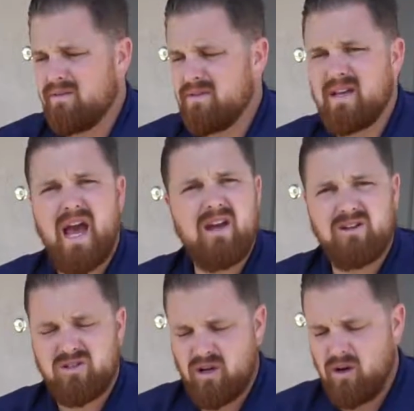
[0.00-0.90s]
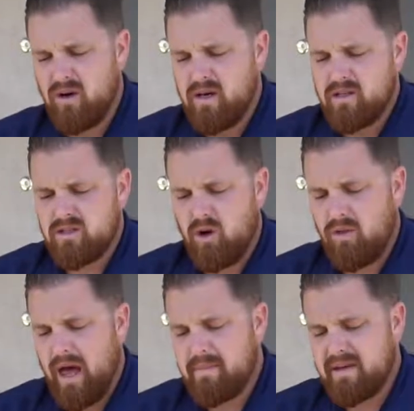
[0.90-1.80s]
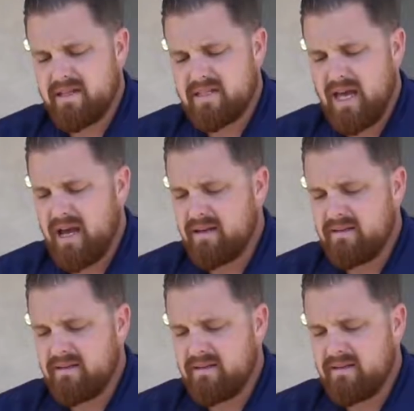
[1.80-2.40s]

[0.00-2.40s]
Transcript: VA or so. So in that being said,